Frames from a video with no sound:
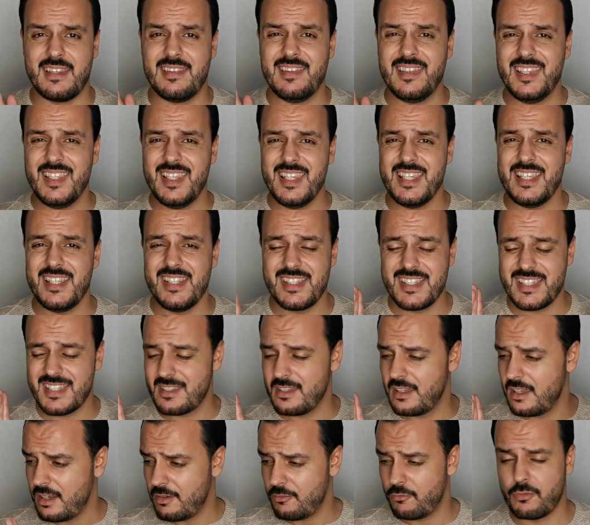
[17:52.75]
and
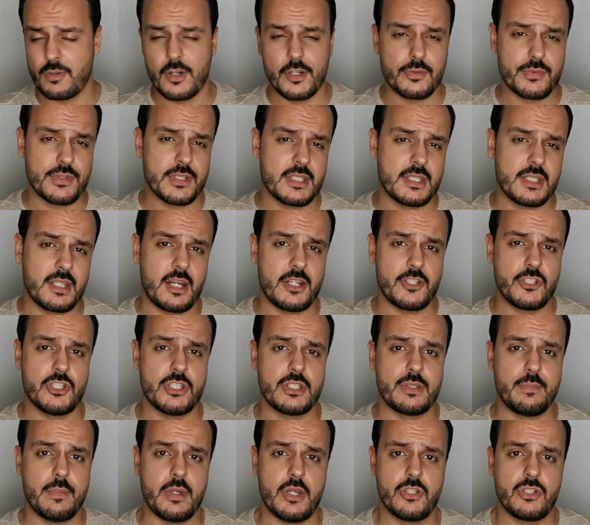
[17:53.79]
these fragrances that I
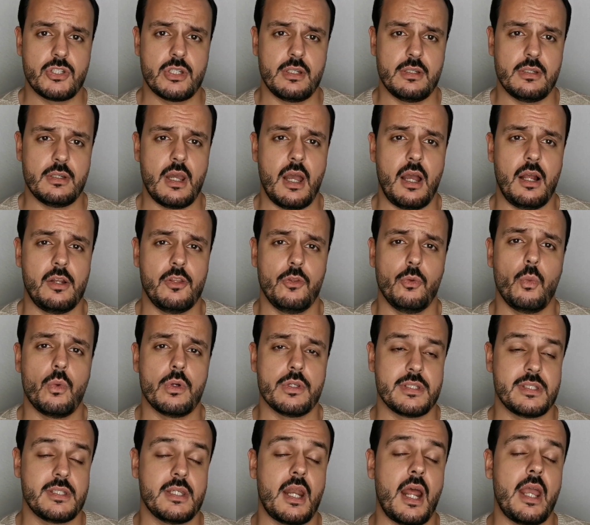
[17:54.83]
just mentioned are the
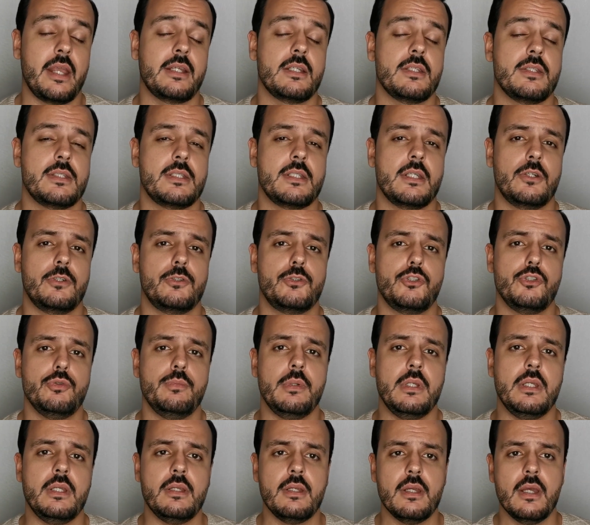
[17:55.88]
ones that I consider to
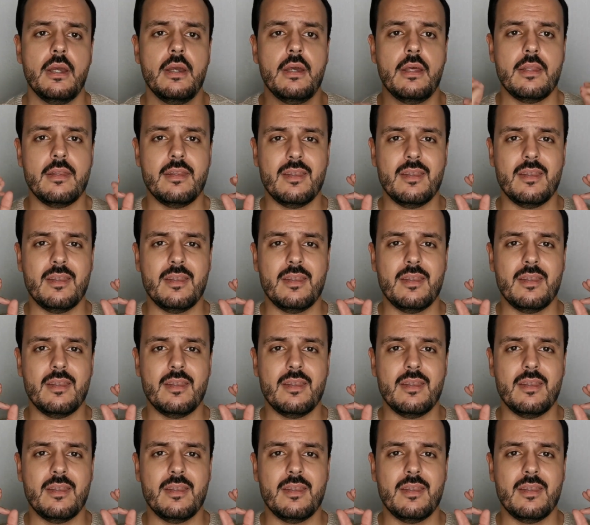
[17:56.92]
be